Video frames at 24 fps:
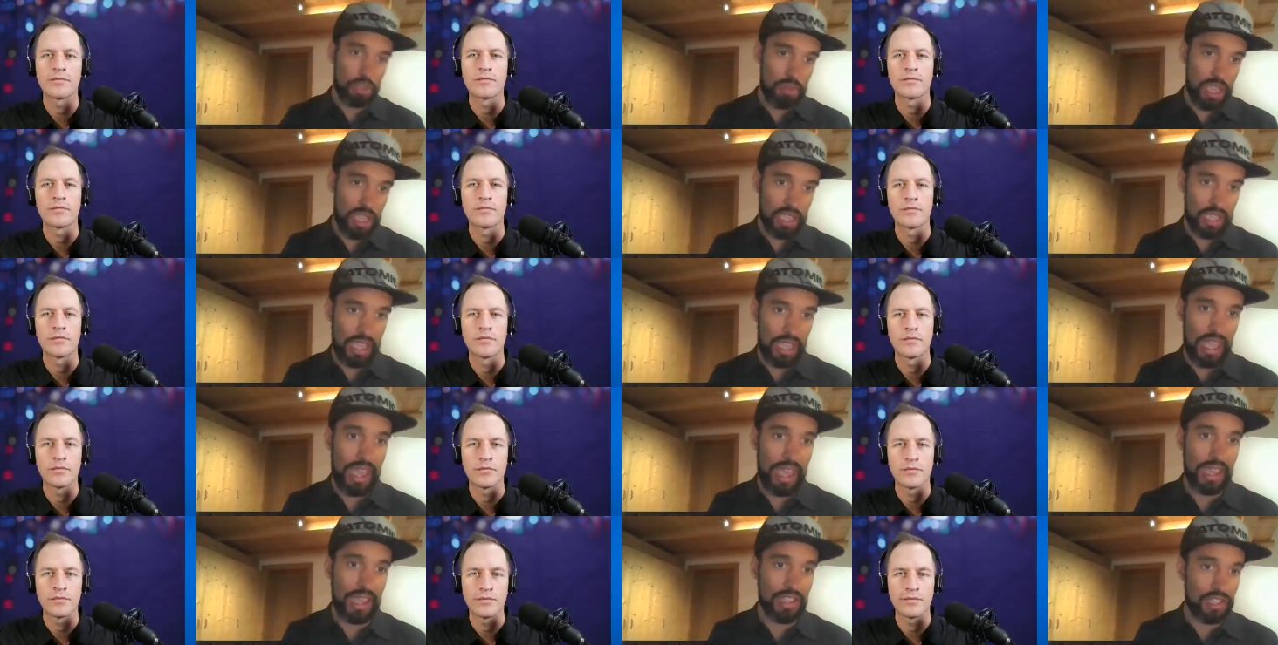Speaker 1: Jamaica
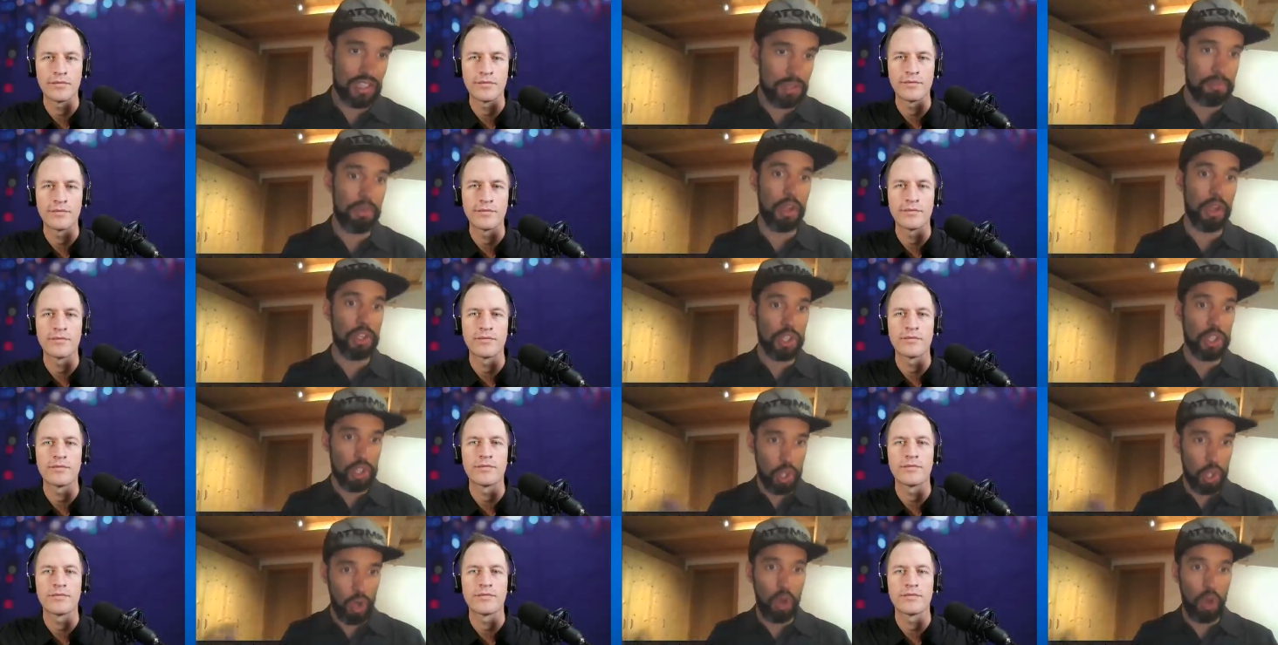has a
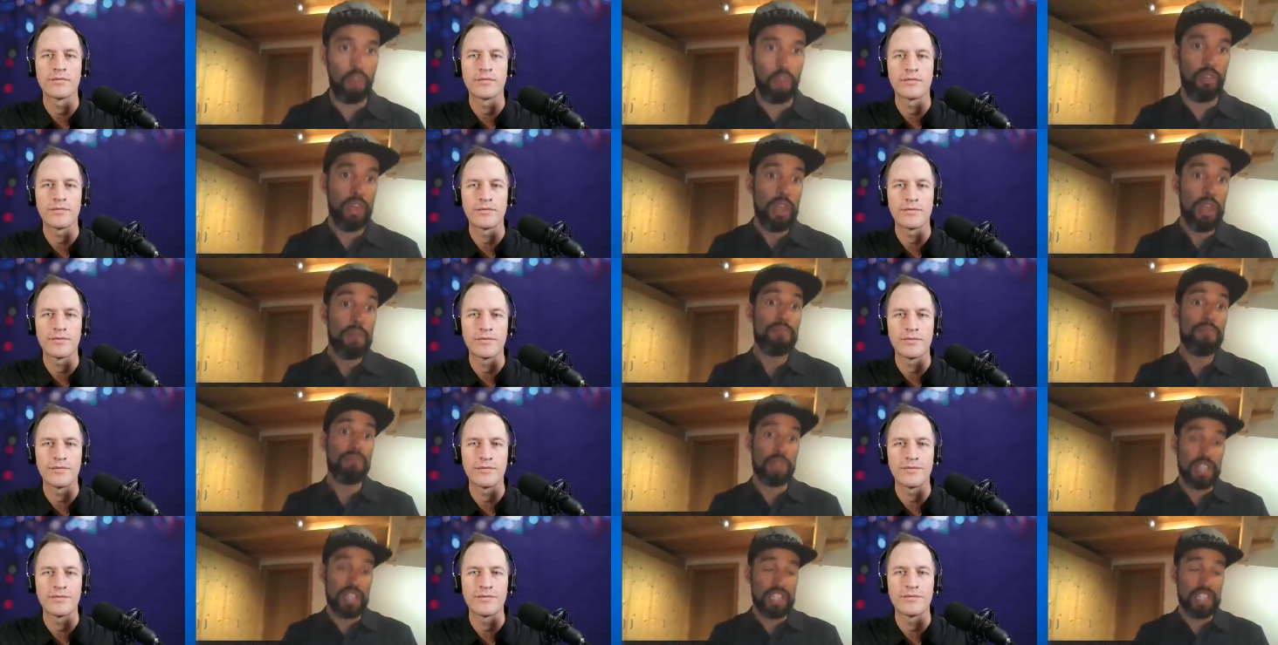bunch of
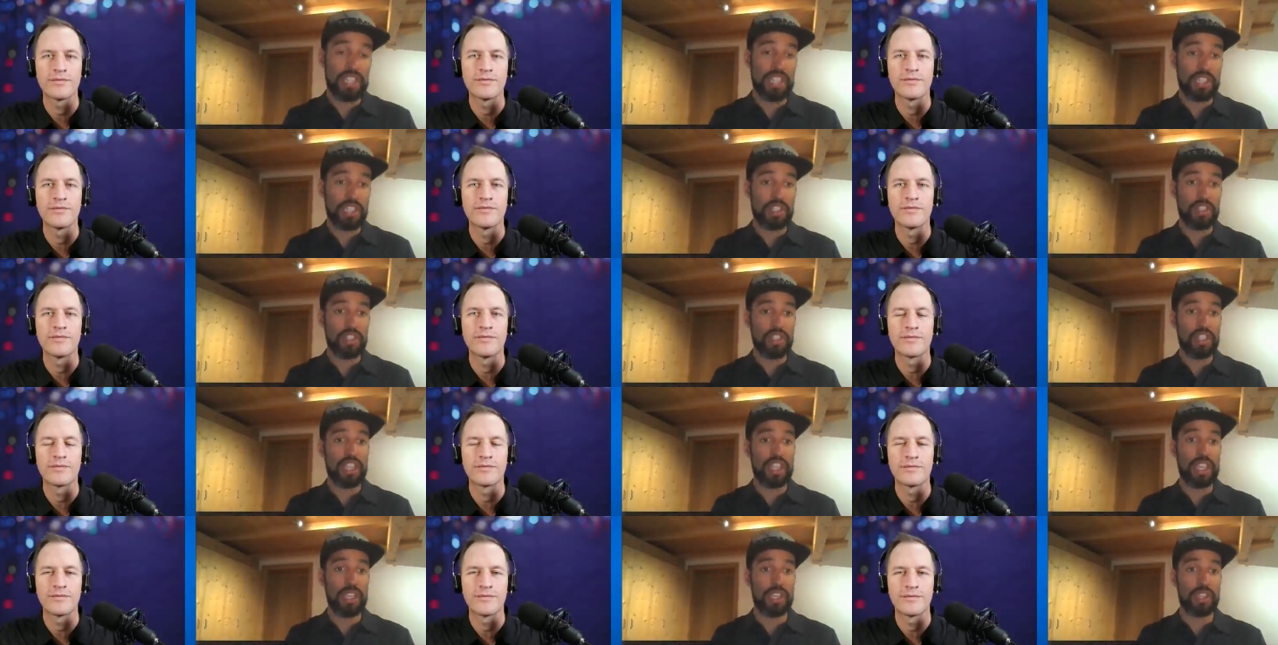pretty decent
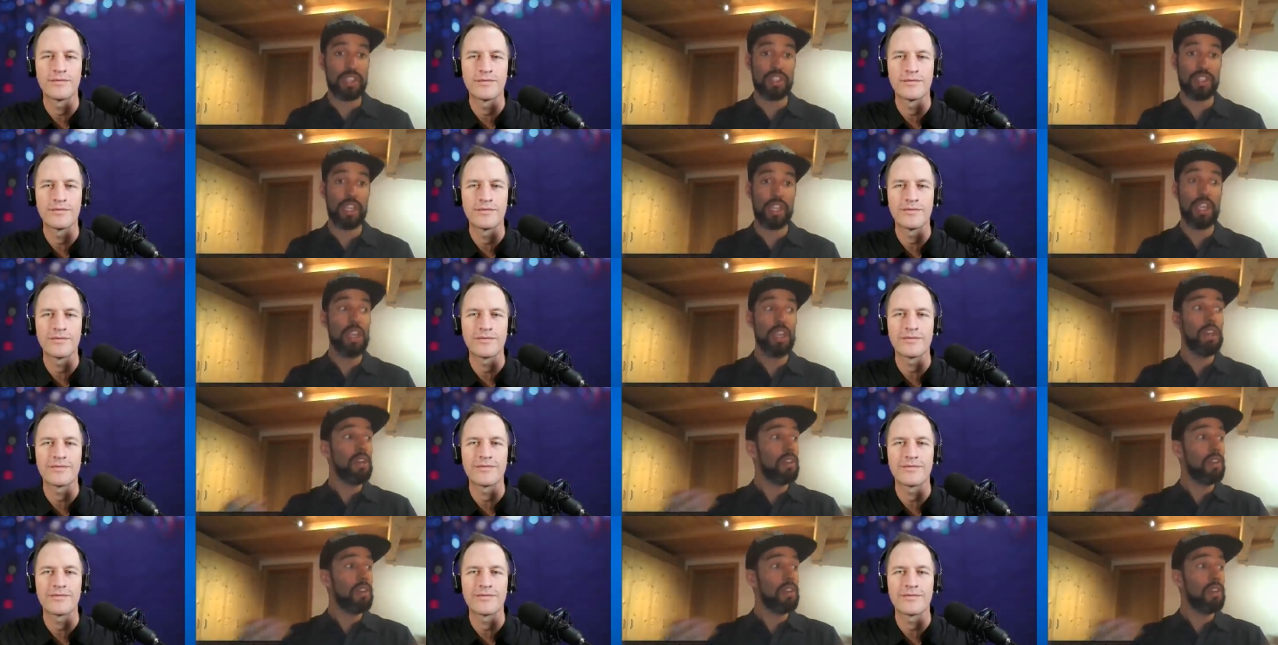skiers.